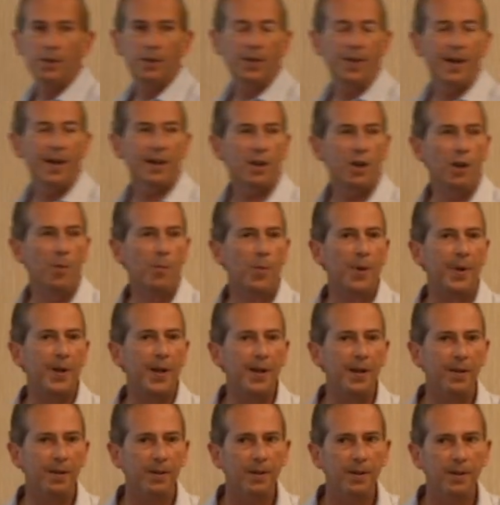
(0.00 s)
to that
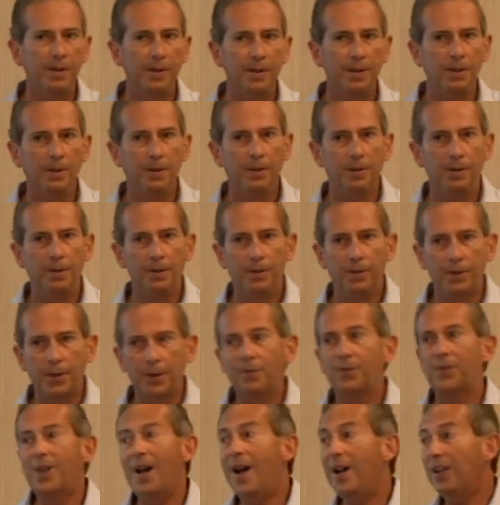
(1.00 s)
company.
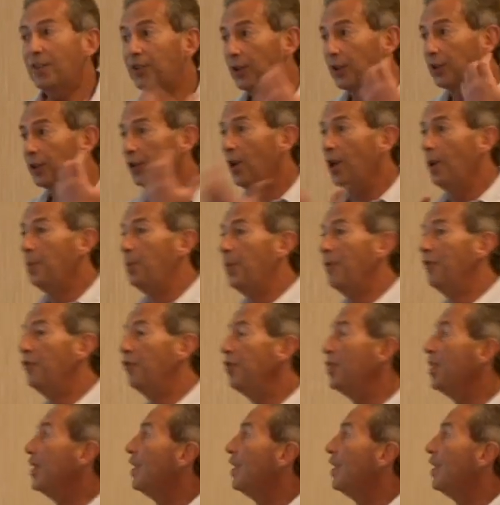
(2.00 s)
So that's the type of